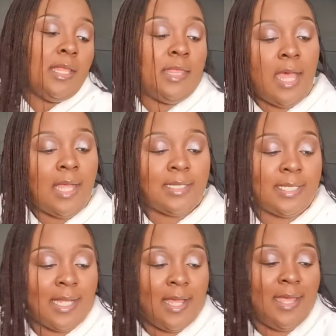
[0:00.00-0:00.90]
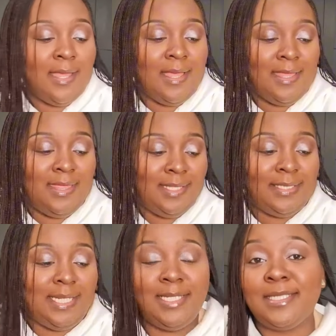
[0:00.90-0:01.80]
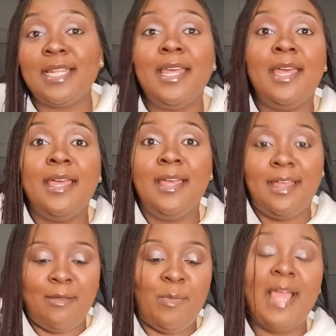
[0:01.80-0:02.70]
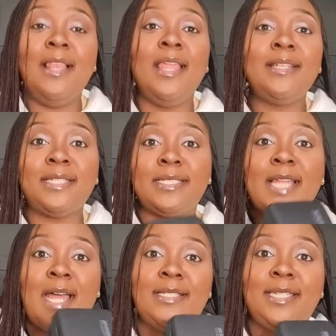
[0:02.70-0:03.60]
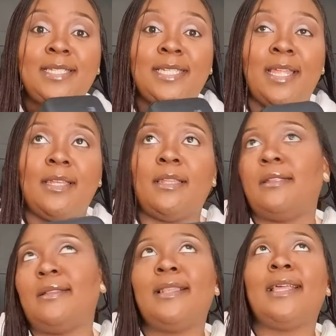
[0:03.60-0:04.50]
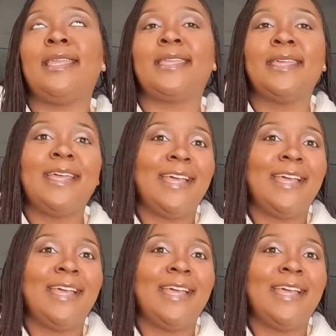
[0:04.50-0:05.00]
that this is my latest addition. Like,